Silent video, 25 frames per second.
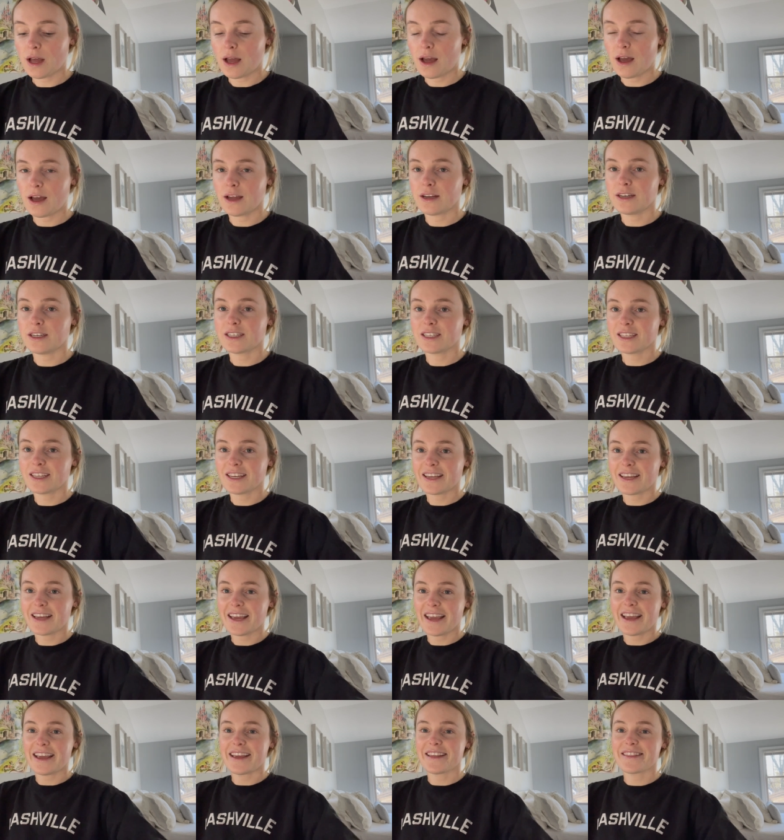I just like
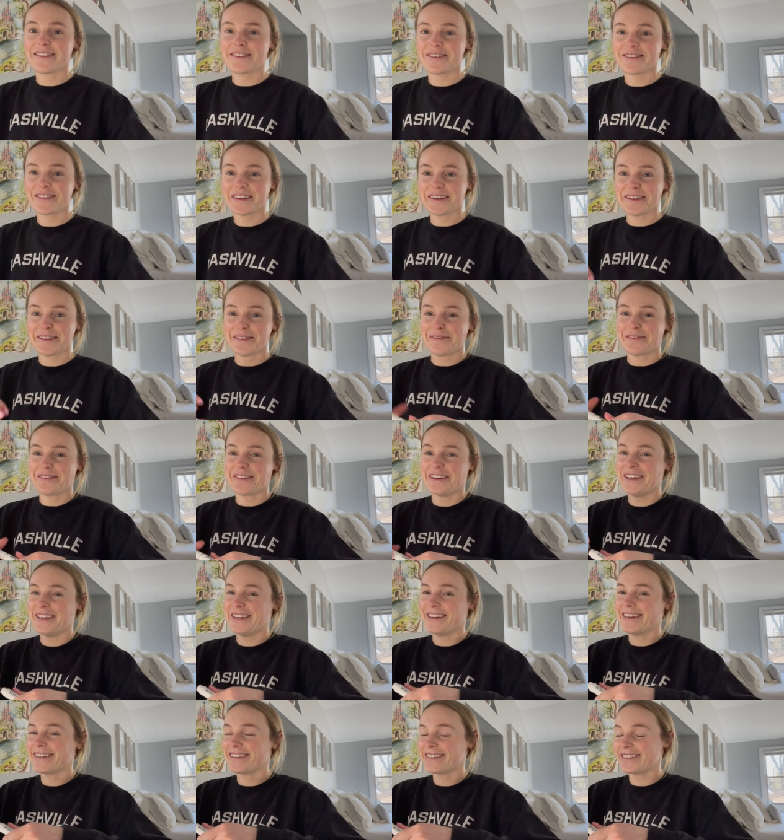hate the way it
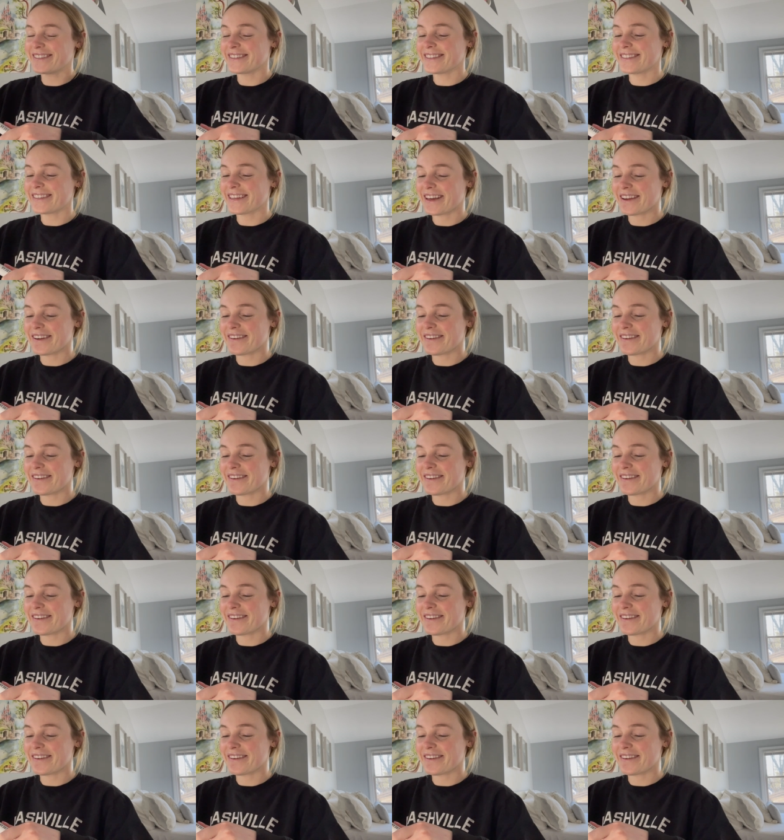feels. I